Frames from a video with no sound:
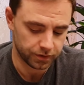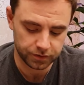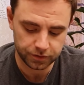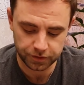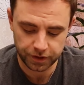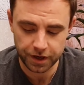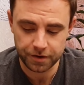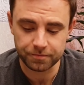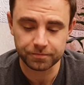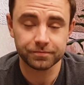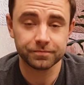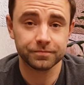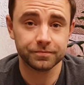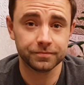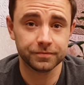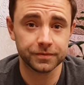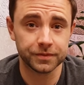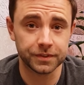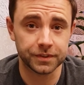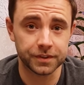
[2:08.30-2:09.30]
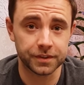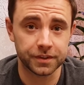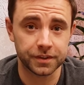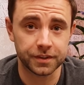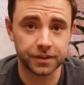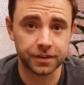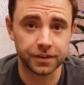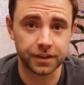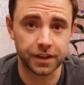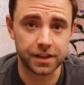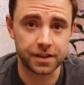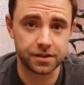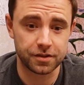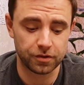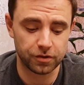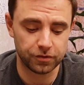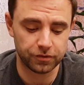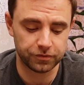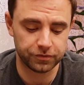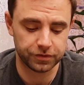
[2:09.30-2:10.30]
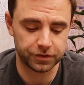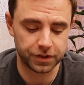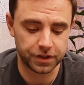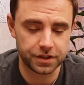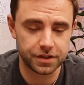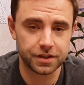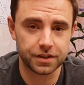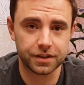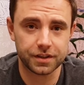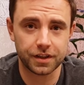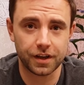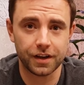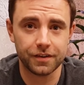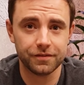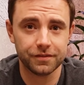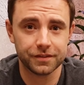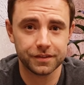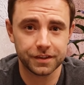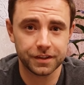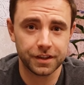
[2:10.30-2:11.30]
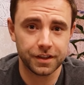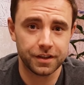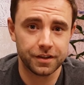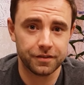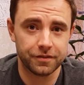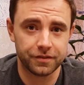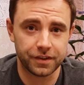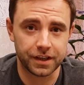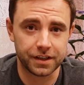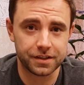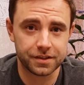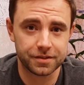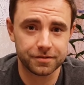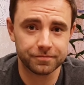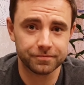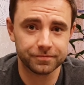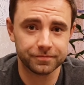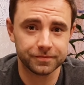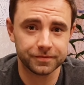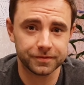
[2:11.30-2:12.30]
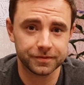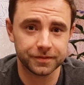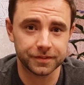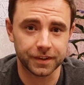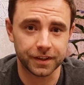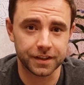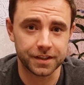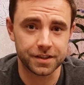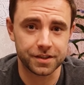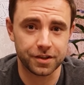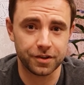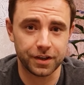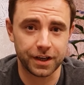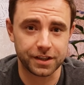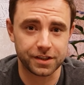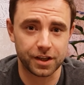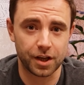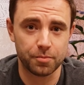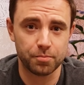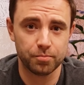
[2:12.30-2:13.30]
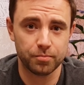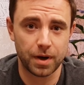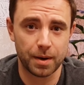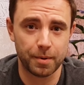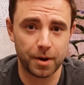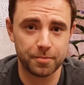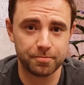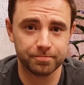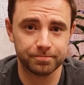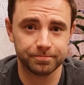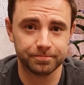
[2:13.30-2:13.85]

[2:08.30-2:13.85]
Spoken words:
Okay, that's all for this time. Thanks, and see you next time. Bye bye.